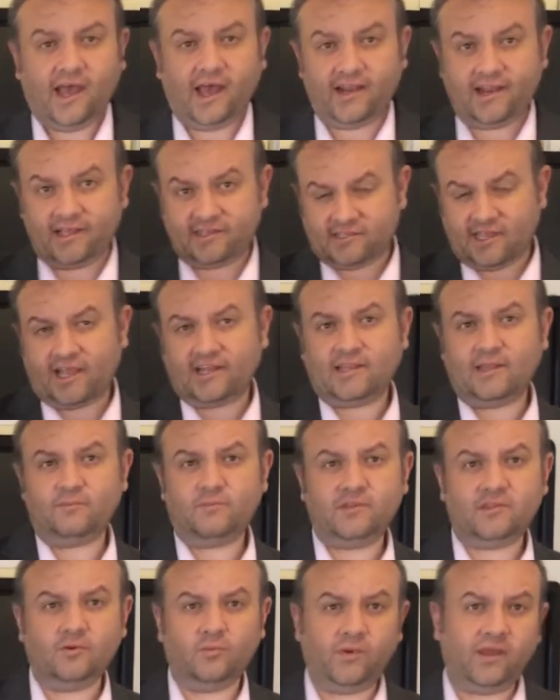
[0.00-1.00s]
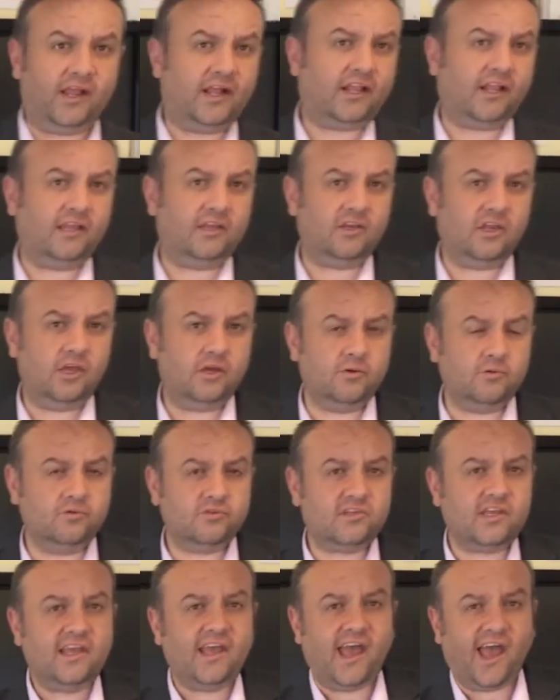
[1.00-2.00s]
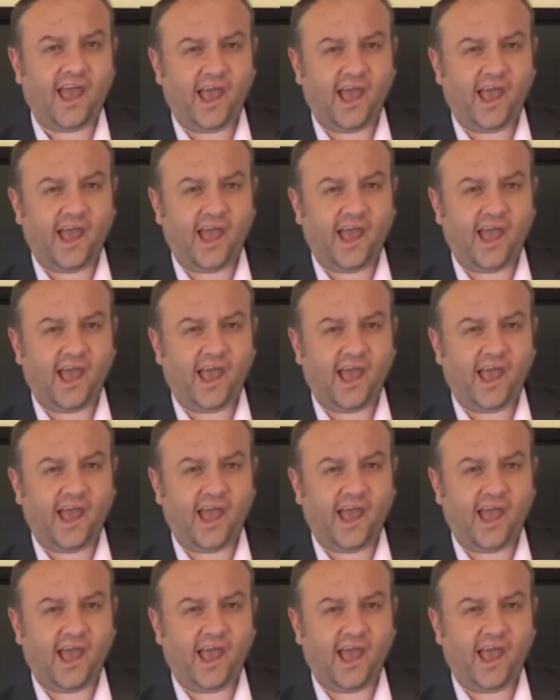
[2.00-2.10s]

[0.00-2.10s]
And as I did with the weekly news,